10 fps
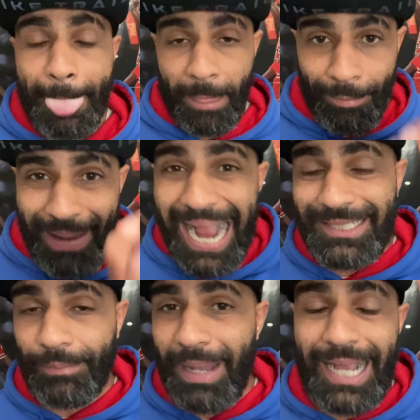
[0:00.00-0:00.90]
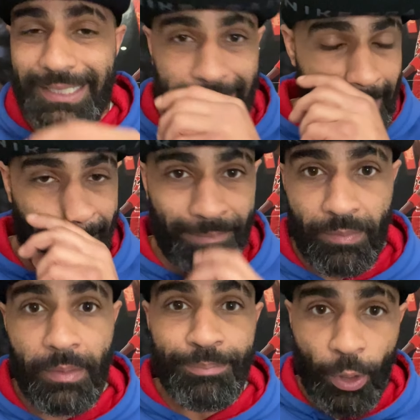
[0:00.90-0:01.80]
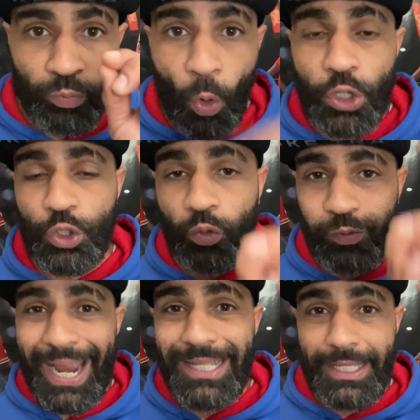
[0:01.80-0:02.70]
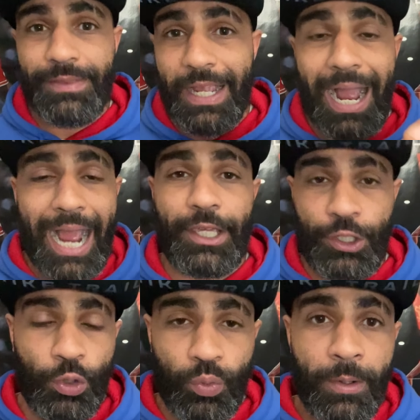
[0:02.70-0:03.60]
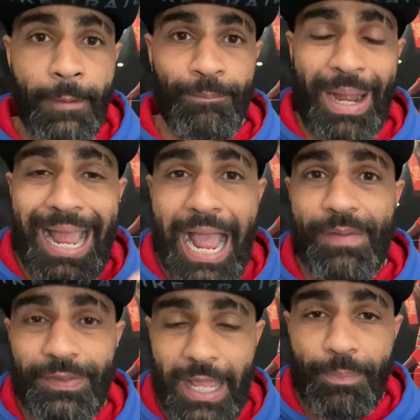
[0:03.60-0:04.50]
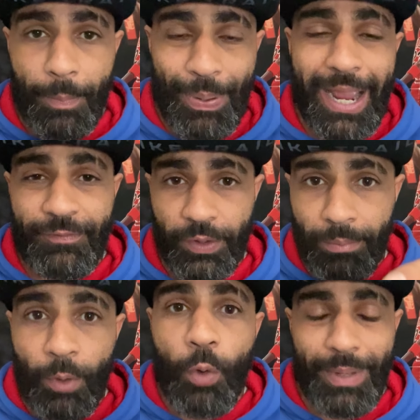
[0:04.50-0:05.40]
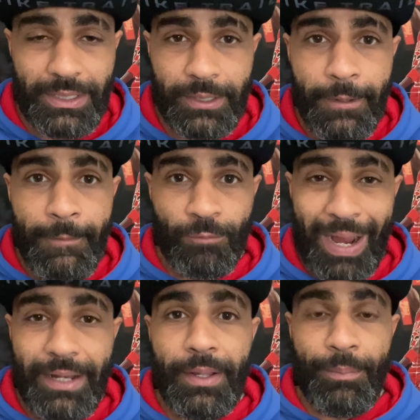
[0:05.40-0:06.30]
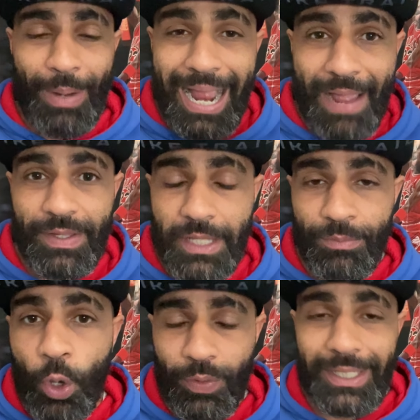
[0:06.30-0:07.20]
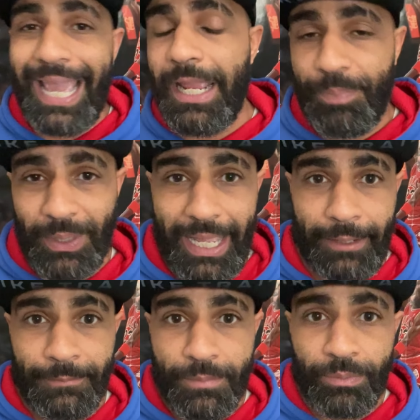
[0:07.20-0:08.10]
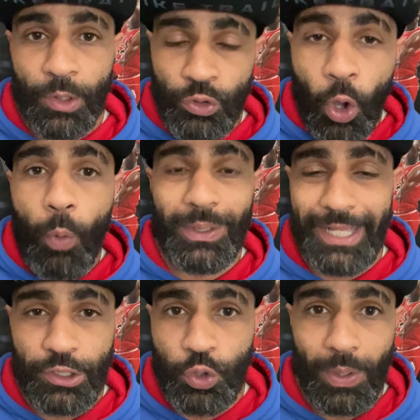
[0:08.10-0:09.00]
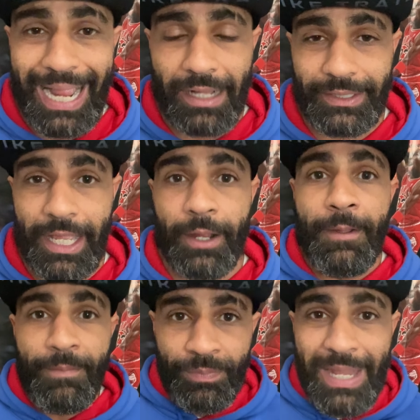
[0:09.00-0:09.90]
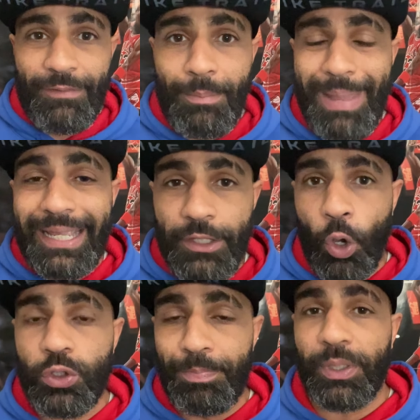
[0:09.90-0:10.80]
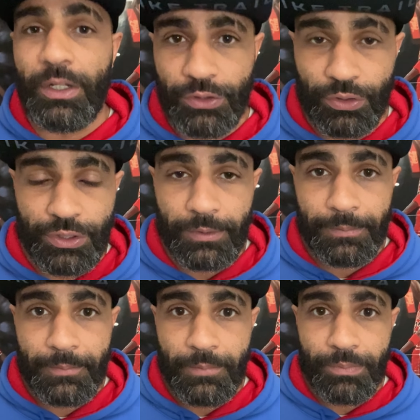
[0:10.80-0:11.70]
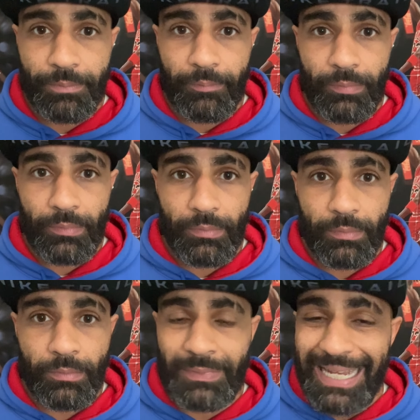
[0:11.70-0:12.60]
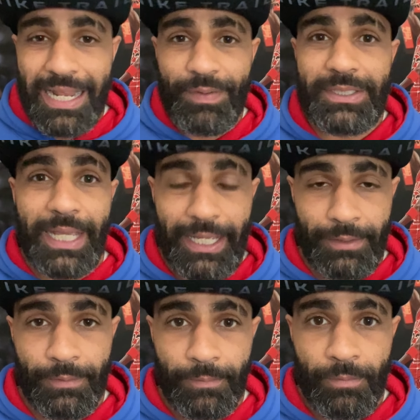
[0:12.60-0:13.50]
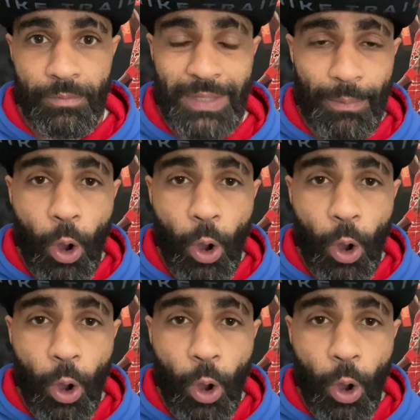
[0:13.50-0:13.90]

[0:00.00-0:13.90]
maximizing them, but also raising their IQ by having them prepared for the moments, right? By having them know the game plan, know what they're doing out there, never making those blunders. They never did. They were